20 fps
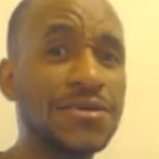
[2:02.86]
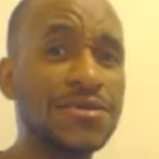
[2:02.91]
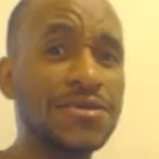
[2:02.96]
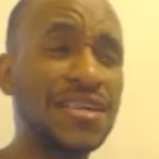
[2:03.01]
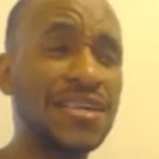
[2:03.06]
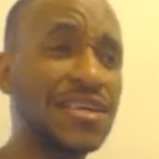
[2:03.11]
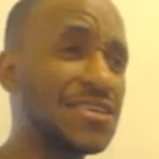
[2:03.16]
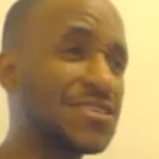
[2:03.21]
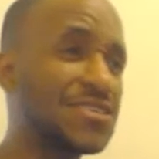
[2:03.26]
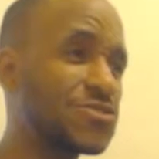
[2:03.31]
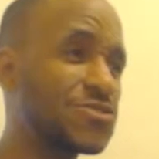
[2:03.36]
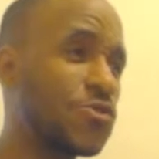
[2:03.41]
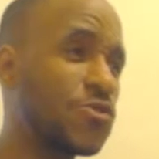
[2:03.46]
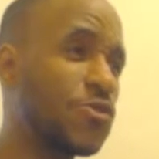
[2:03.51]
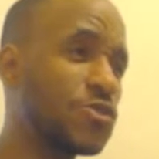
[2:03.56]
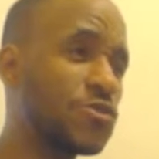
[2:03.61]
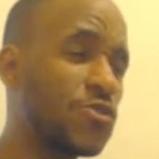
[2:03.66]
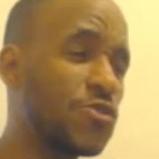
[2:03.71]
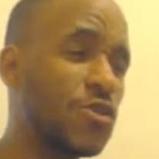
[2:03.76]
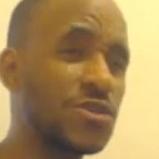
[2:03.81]
things
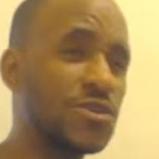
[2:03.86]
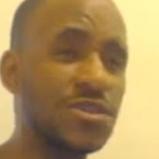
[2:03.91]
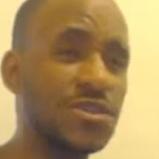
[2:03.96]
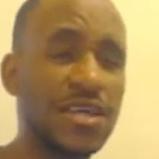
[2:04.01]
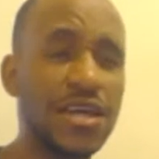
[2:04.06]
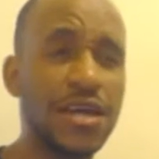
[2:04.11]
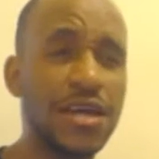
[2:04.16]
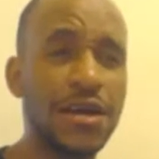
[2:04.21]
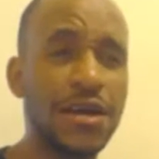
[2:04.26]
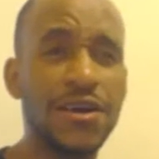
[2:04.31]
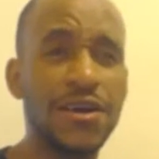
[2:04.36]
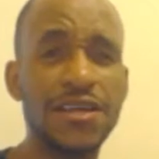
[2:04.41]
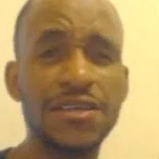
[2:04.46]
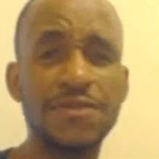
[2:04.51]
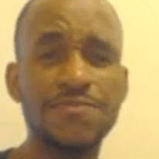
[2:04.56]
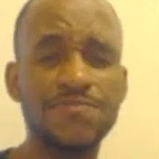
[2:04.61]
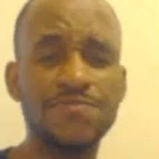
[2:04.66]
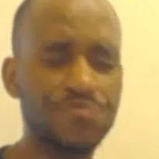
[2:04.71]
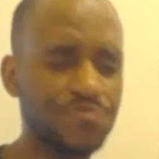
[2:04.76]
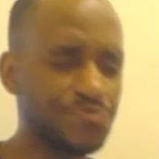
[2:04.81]
going on in there,
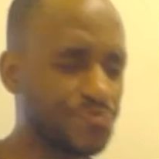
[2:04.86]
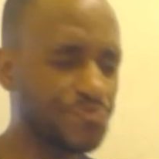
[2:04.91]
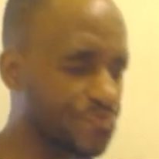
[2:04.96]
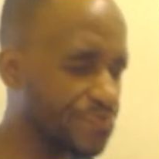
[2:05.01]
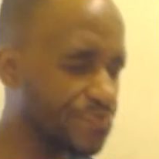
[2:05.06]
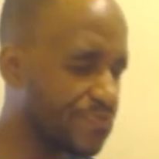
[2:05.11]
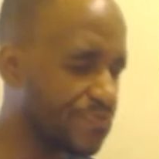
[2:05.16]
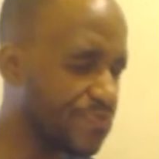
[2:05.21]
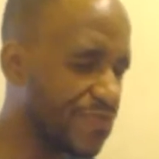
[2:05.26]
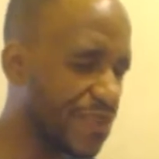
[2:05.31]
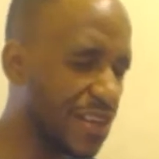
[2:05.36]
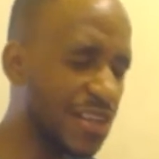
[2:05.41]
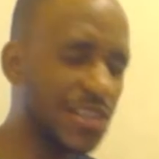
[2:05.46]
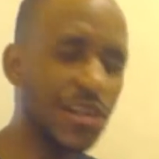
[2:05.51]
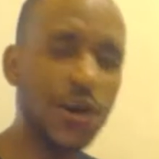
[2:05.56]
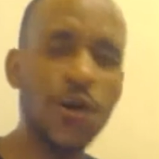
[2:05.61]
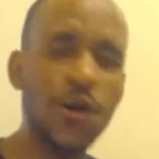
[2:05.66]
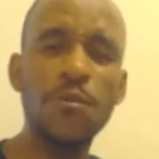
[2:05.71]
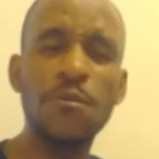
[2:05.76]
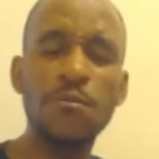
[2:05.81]
and
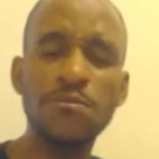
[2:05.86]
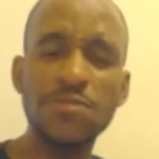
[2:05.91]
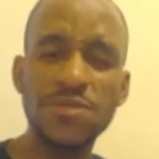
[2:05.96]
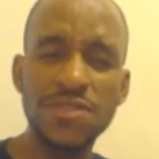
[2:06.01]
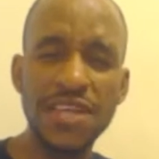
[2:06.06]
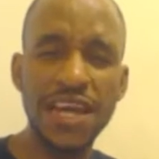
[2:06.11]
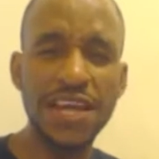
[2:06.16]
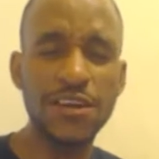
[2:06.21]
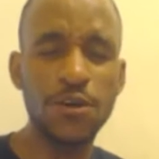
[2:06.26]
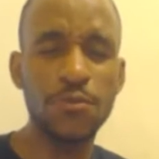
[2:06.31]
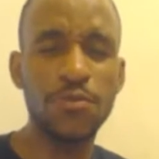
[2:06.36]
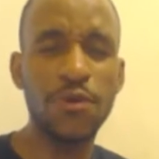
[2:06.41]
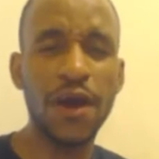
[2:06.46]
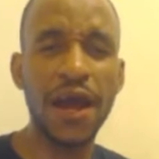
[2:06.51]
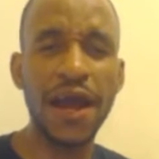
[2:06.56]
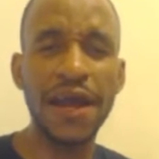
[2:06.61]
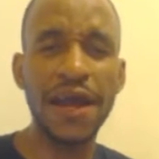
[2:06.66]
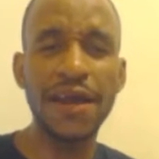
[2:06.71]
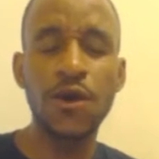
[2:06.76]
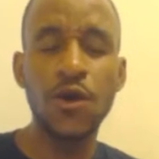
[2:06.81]
Daniel
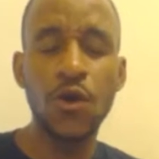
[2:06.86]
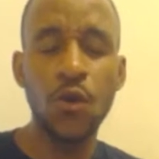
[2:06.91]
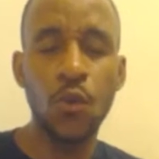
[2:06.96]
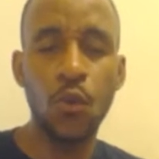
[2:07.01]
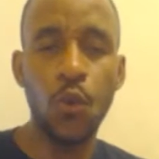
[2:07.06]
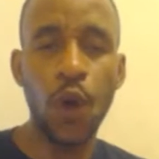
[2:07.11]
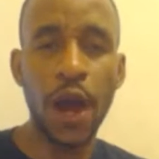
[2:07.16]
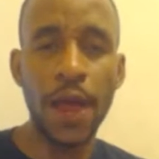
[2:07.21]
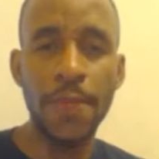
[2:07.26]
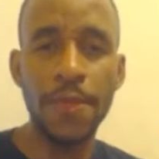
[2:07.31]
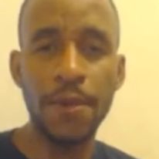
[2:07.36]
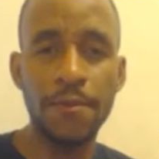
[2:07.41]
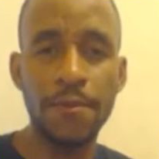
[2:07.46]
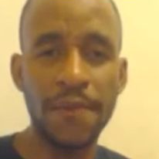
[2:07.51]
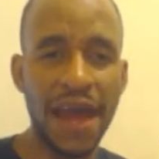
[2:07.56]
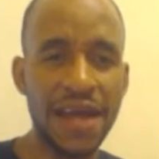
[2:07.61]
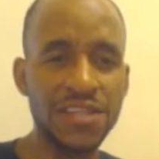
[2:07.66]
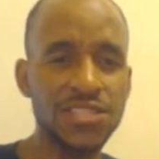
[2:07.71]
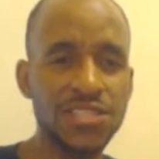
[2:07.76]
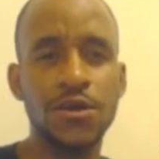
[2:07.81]
Bryan won the
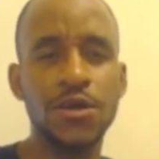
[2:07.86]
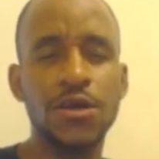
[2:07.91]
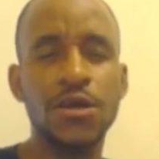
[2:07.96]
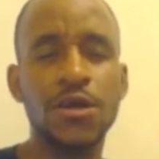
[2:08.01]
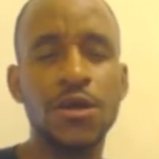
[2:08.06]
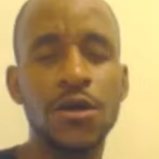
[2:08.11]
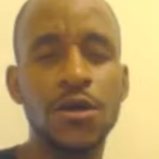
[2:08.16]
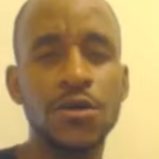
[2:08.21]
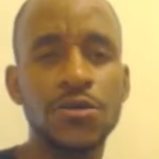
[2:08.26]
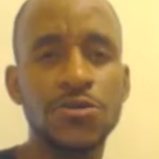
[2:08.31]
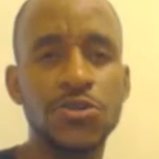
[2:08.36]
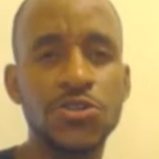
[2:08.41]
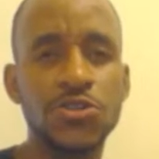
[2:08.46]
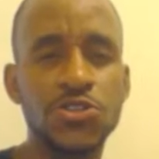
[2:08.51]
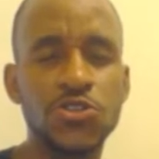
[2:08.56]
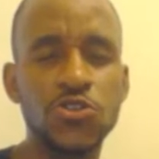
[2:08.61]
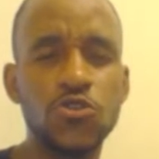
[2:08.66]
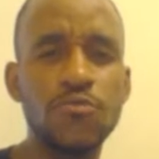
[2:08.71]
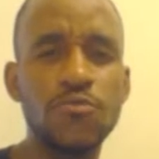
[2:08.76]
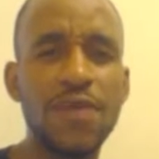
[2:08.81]
match. The
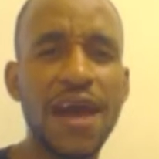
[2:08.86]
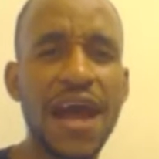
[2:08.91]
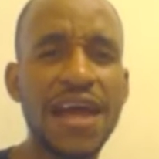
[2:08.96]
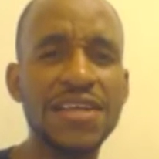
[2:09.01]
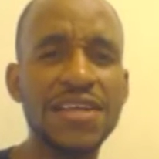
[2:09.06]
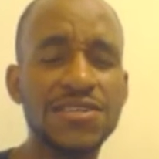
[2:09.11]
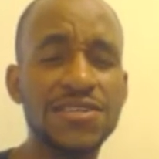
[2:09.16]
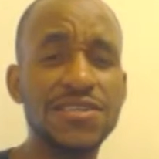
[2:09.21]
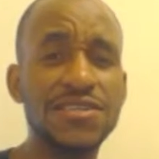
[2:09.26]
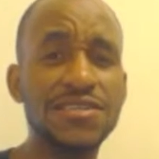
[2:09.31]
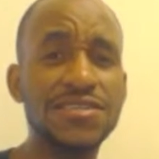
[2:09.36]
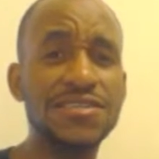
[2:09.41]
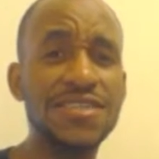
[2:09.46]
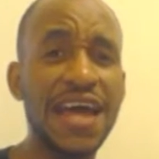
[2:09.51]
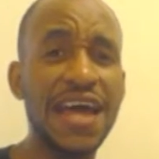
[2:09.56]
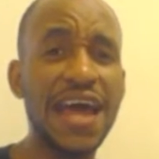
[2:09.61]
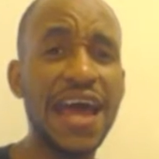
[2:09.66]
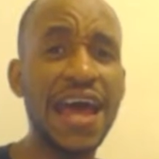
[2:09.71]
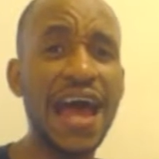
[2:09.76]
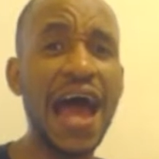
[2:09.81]
2 matches
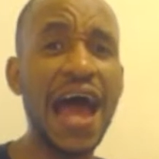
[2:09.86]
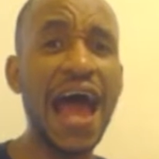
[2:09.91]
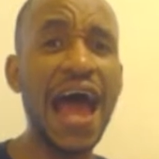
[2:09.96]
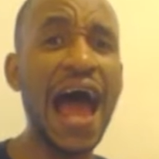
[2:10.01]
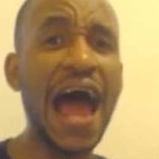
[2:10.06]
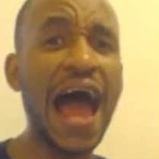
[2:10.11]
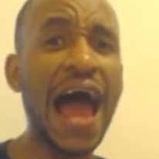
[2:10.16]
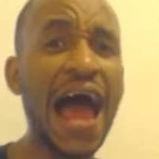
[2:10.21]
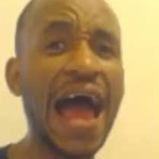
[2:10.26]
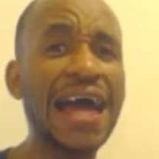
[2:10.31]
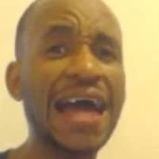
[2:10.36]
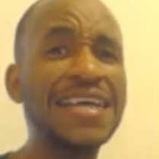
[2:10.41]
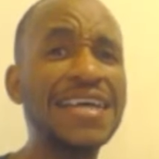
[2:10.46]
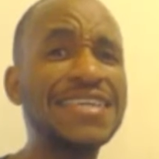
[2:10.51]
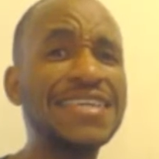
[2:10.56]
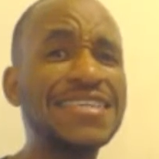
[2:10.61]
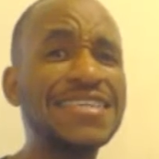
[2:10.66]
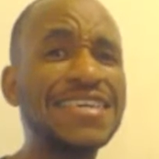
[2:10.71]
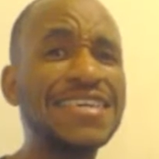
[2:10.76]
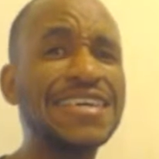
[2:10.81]
that
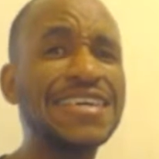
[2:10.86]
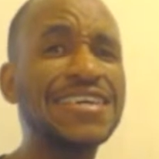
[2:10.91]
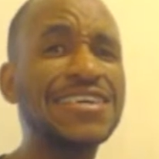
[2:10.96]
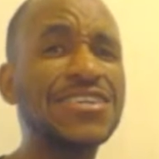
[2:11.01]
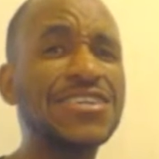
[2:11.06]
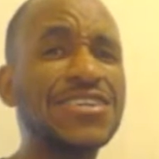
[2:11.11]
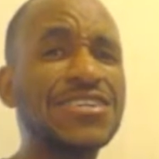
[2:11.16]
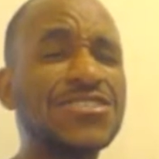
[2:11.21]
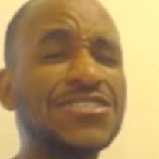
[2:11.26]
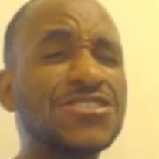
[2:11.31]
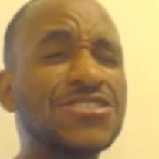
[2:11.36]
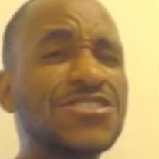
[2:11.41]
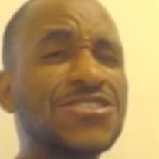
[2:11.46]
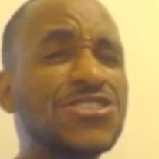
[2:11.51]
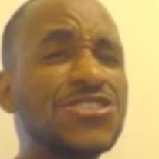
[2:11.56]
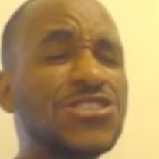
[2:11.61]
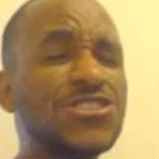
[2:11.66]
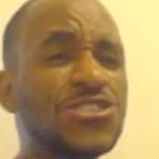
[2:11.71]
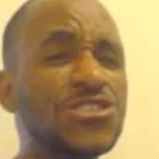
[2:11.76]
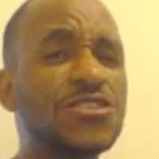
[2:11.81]
I
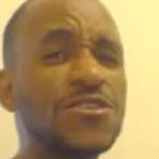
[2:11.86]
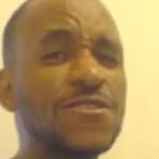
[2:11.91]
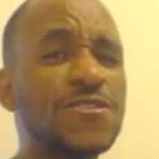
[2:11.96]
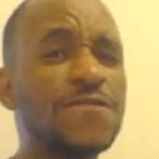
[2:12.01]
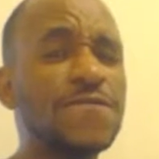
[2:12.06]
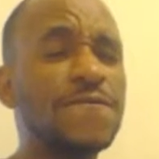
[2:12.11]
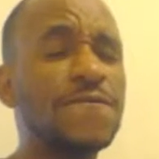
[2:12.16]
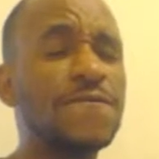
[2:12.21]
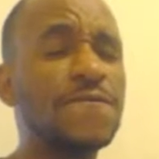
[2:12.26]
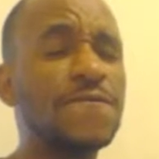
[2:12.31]
should have